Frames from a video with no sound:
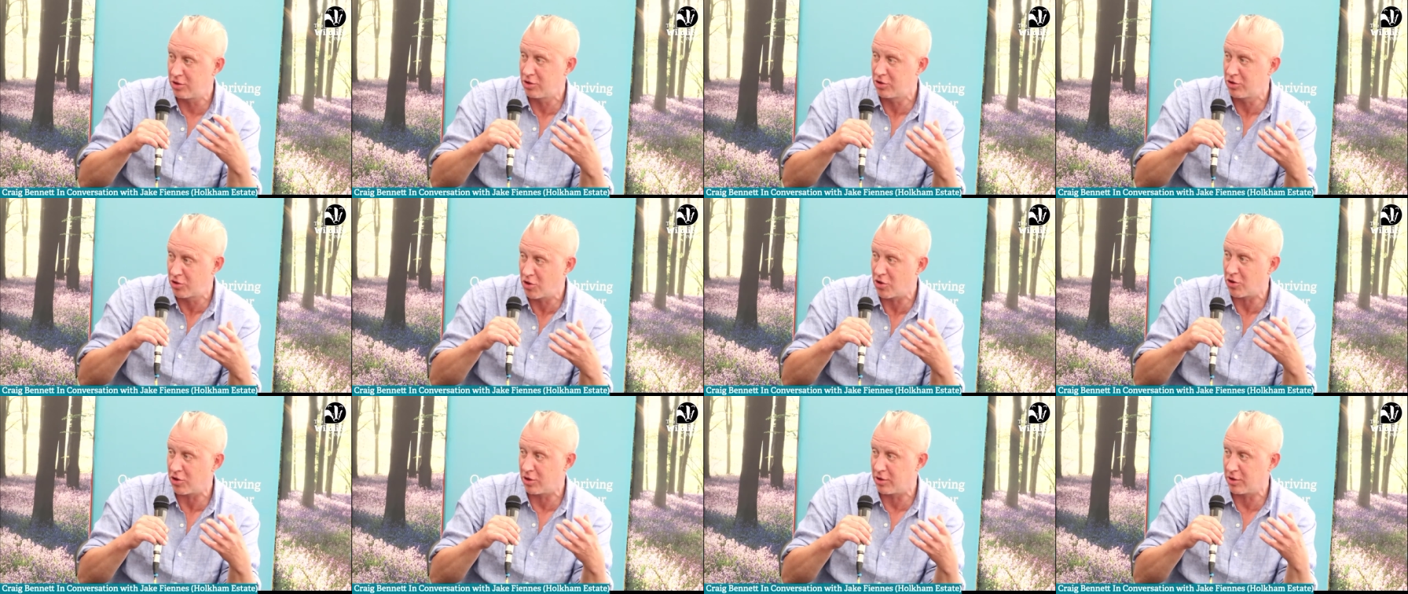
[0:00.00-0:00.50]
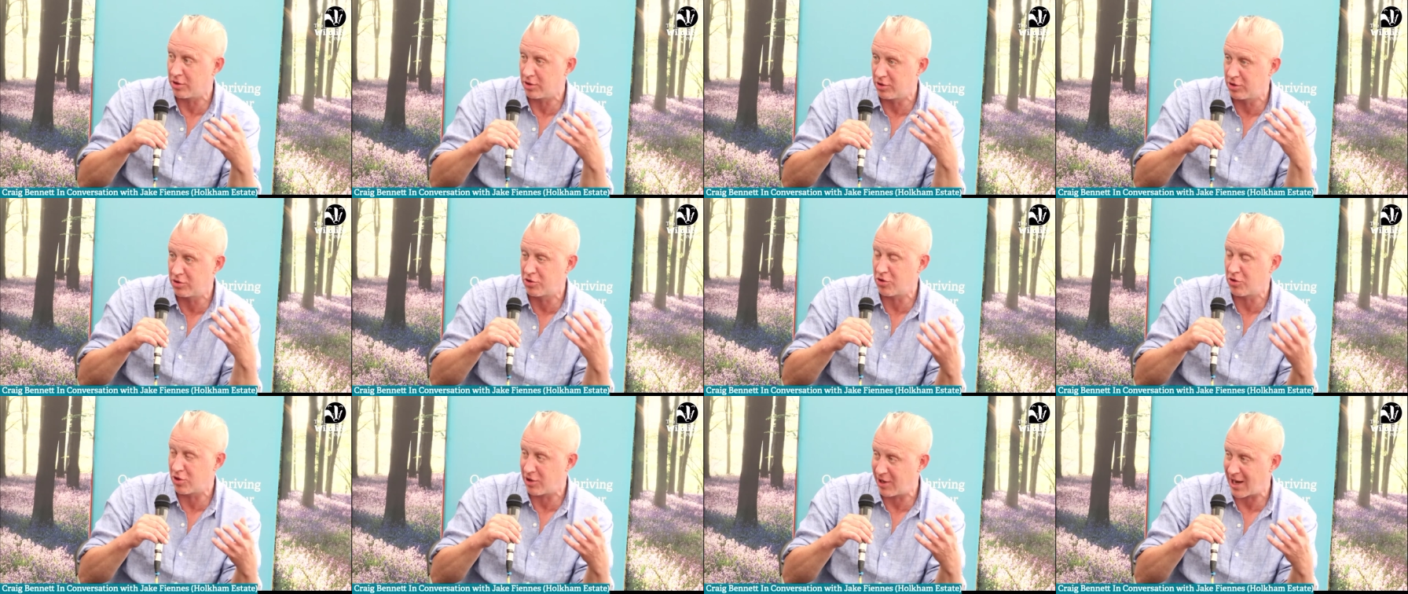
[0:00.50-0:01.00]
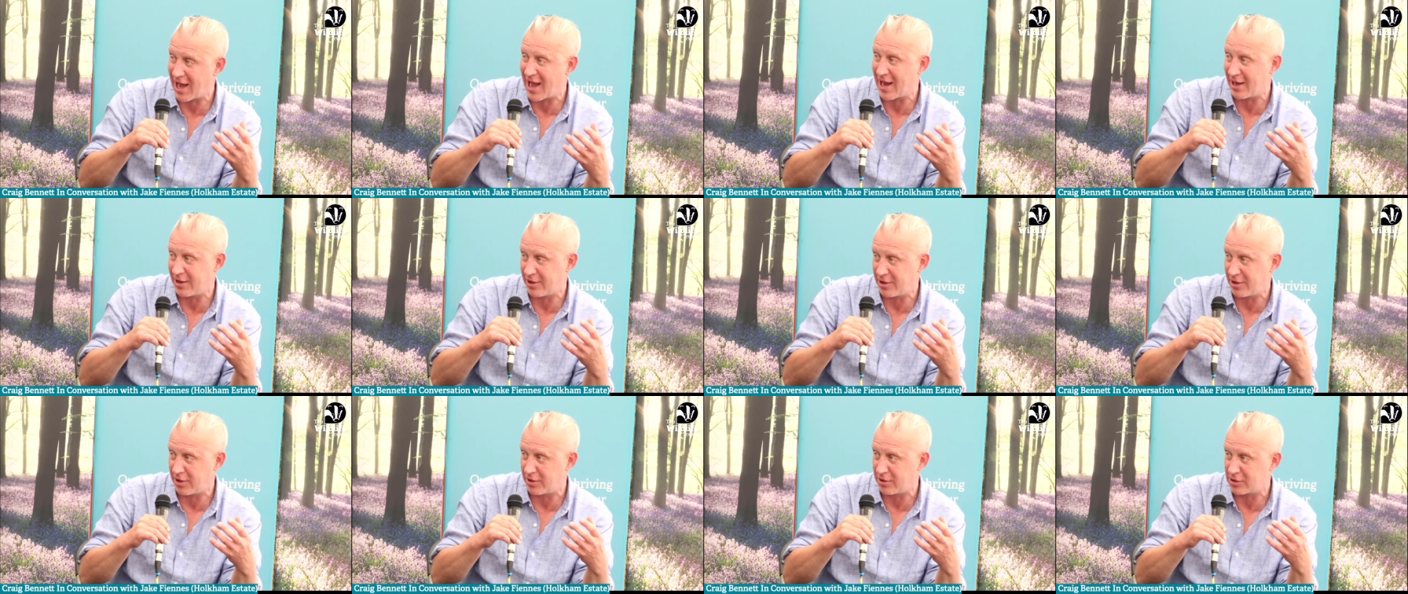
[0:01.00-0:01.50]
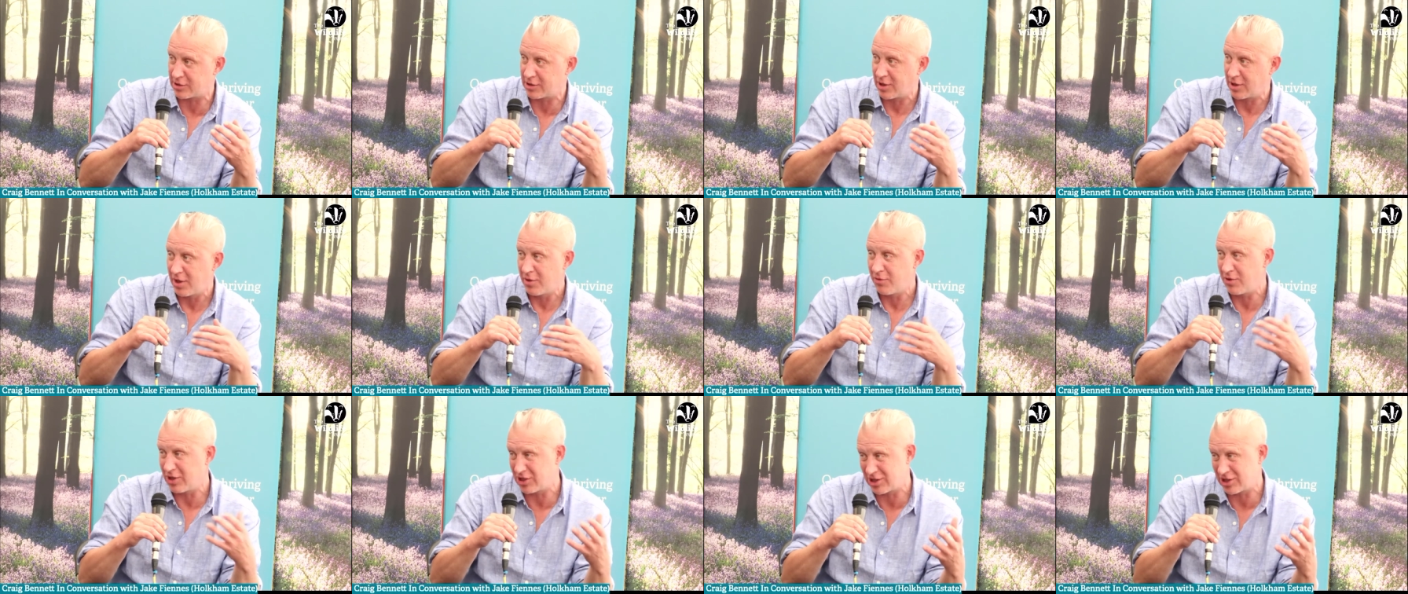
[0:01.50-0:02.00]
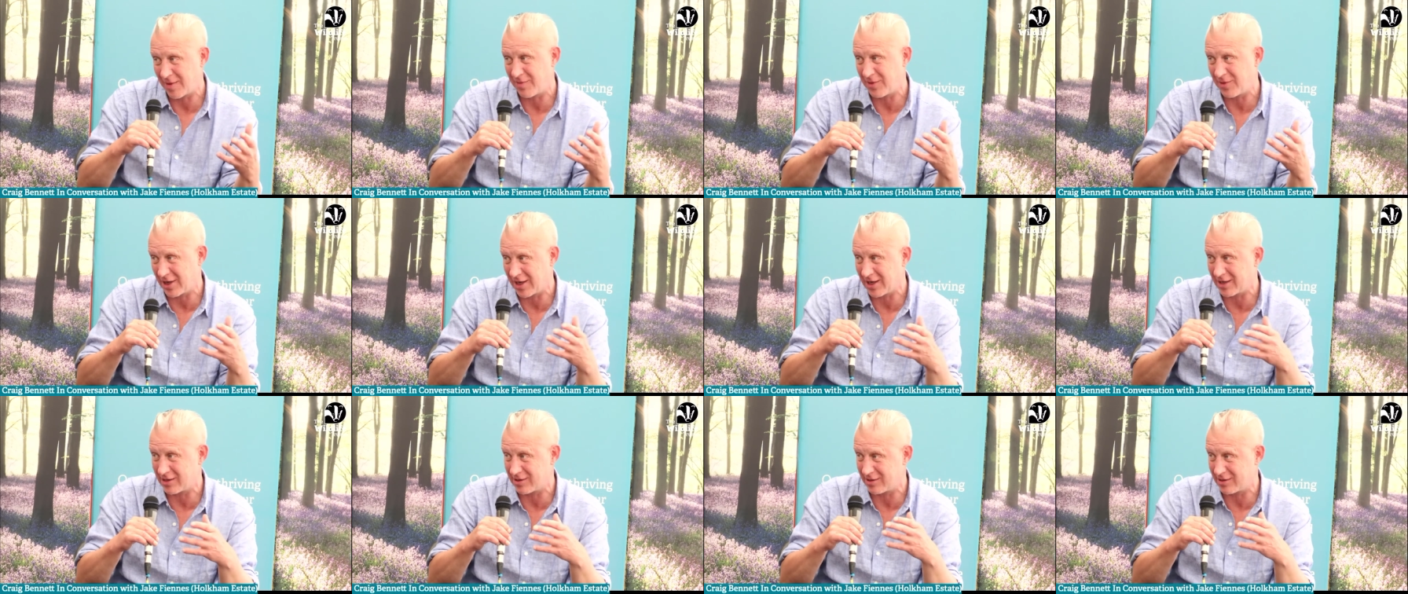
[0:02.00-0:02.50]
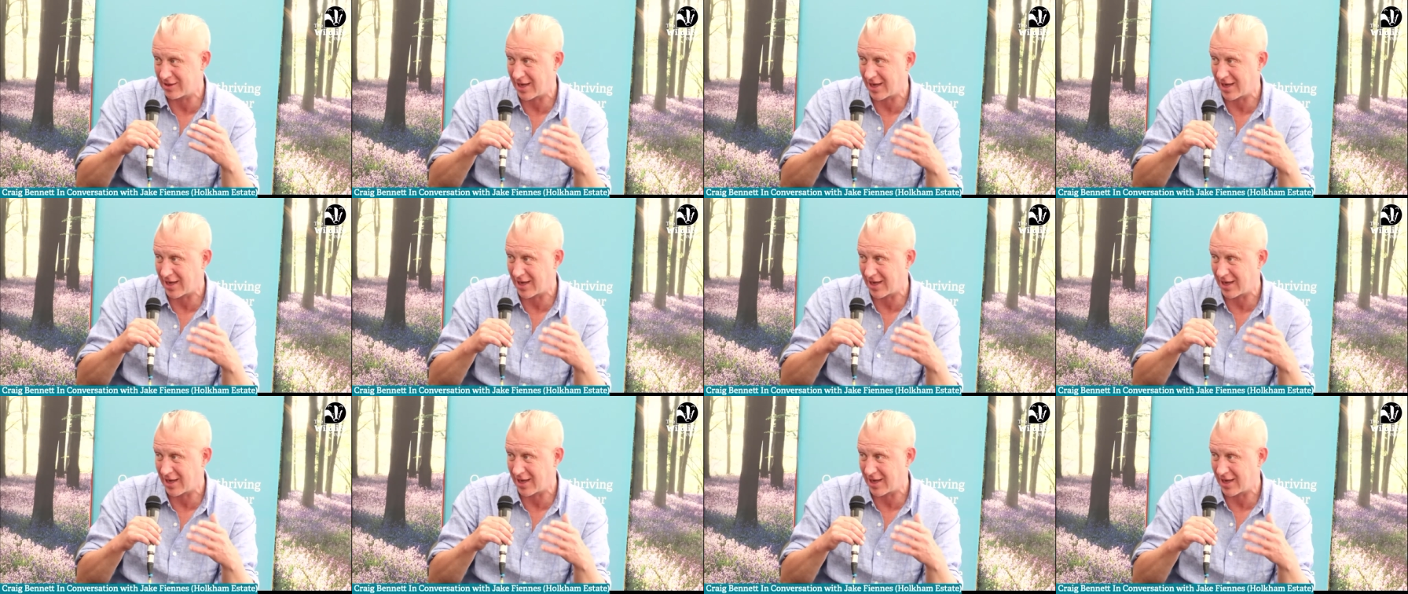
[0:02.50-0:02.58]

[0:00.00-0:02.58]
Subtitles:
good land use, which is something it